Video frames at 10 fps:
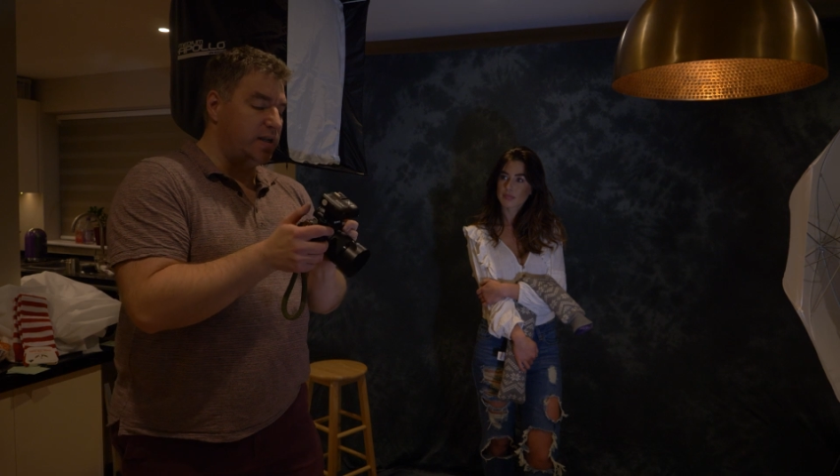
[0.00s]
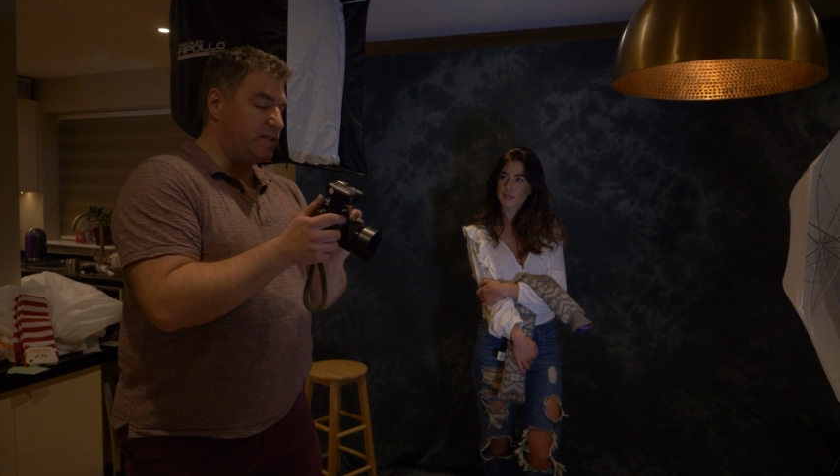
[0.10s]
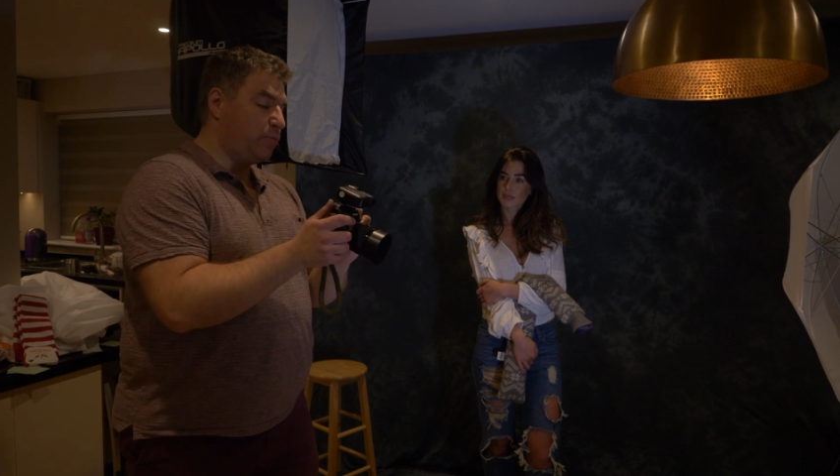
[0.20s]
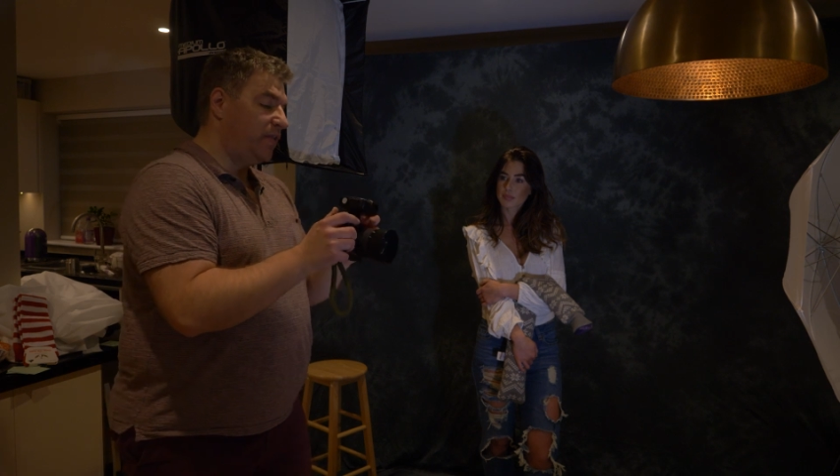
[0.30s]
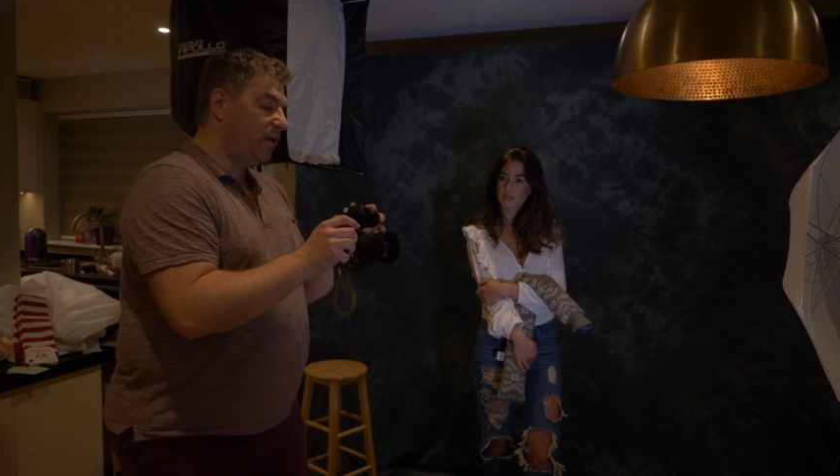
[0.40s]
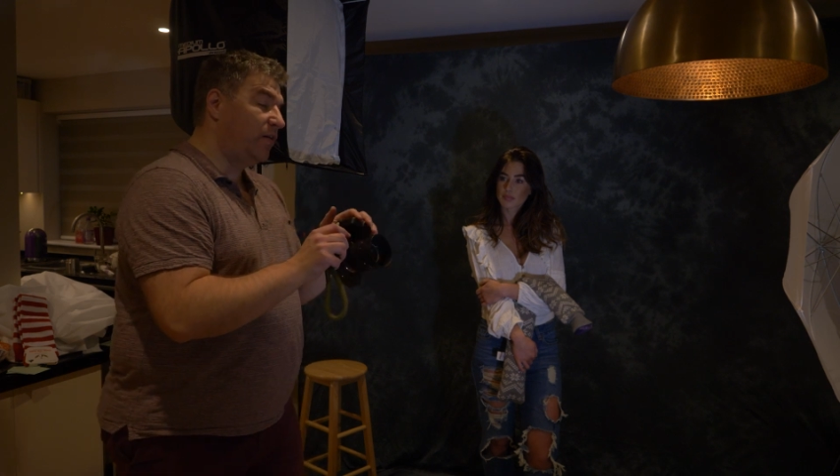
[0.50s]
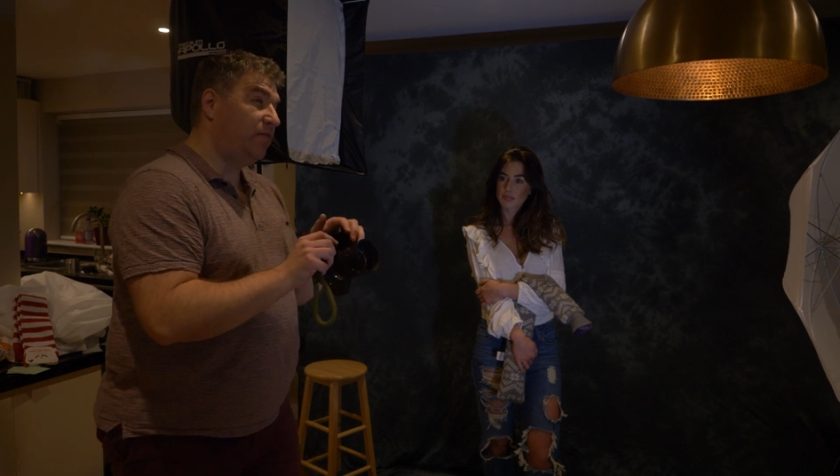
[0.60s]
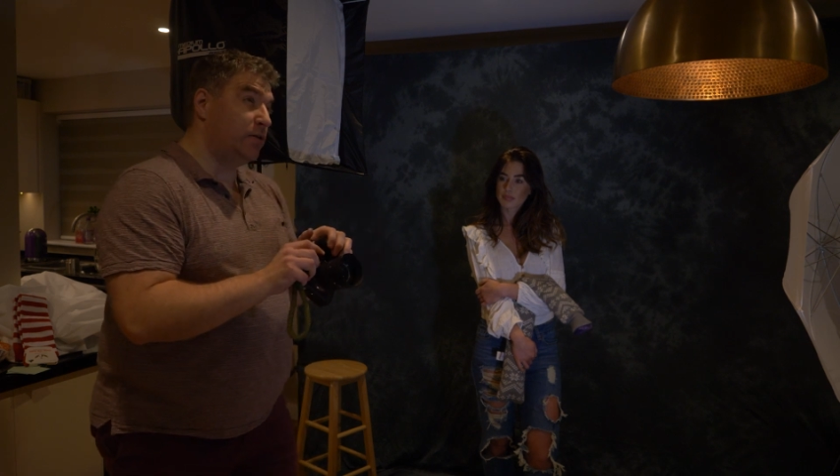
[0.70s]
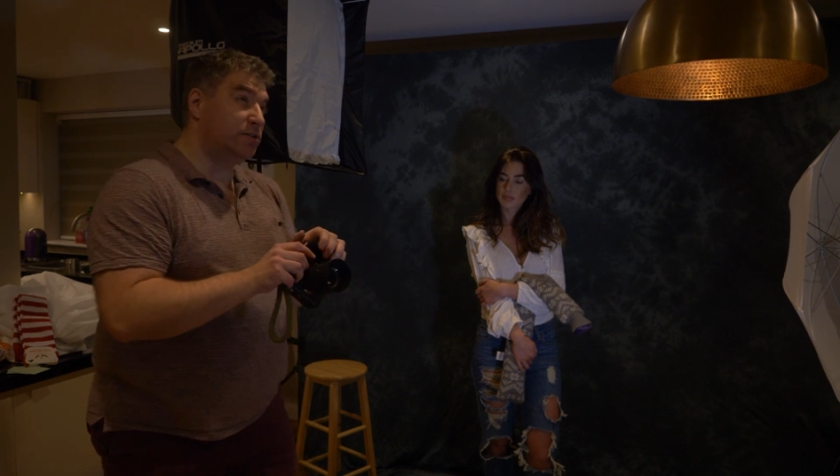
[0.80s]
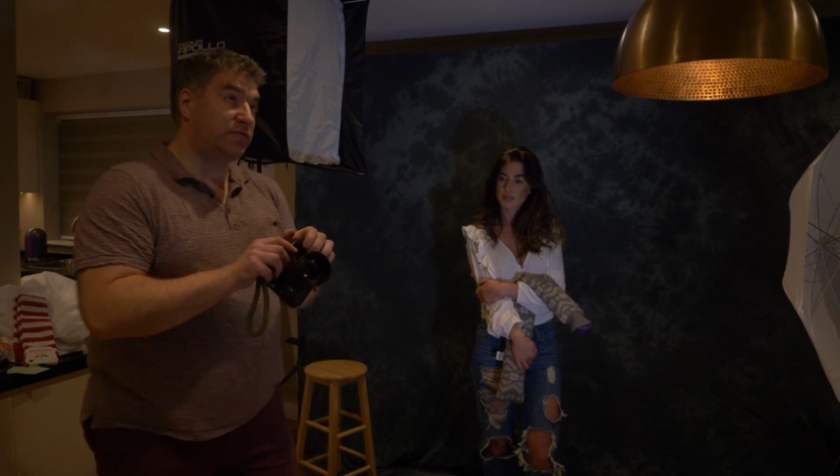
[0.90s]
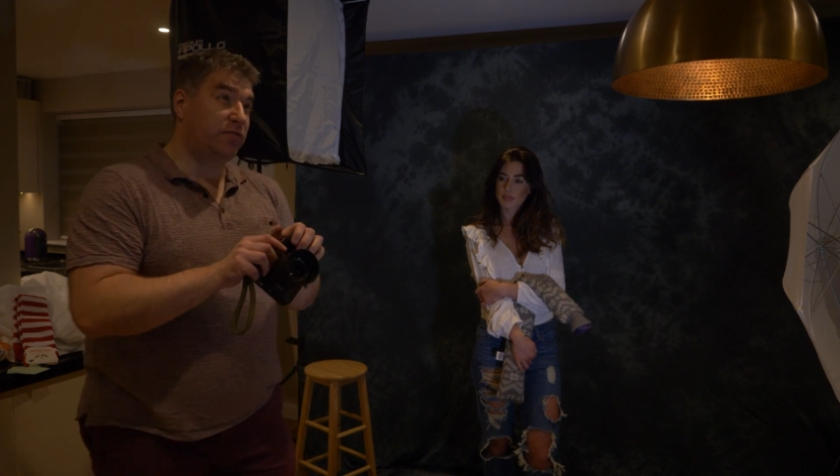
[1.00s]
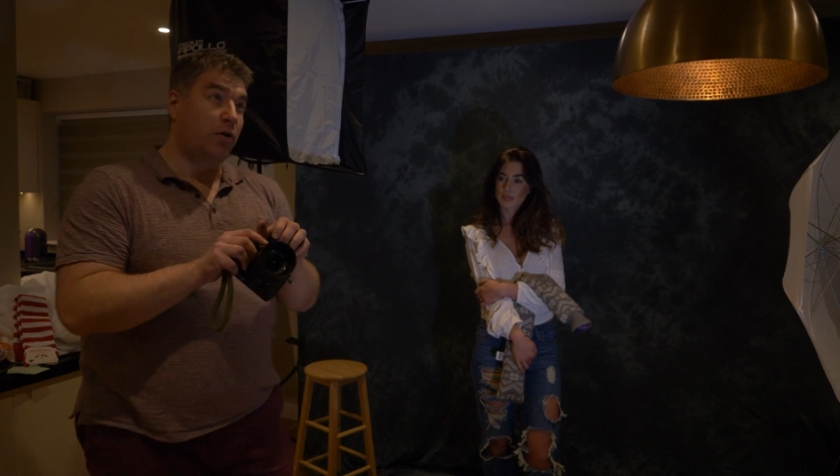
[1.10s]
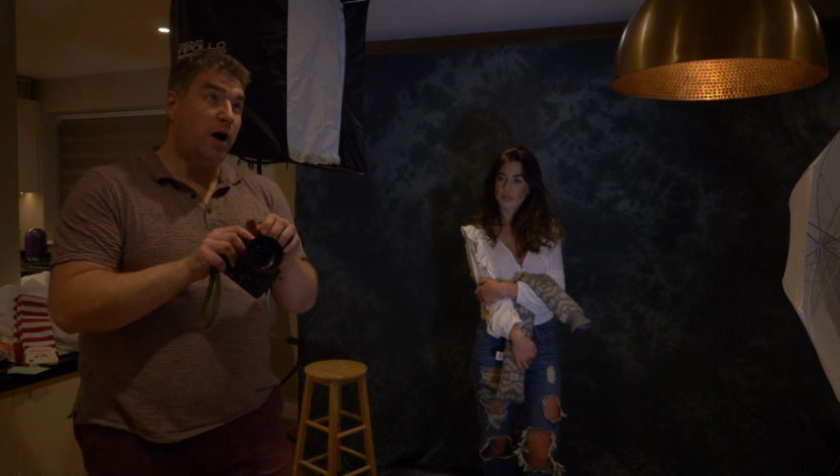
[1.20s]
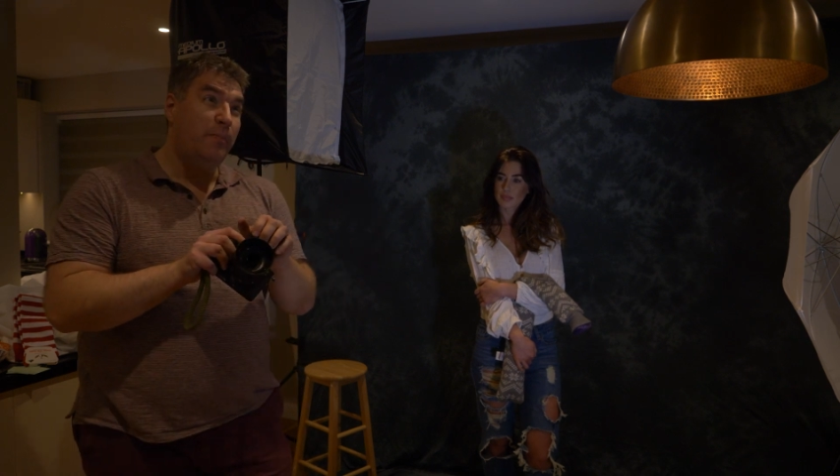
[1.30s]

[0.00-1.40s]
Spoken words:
and it's the one that I've used for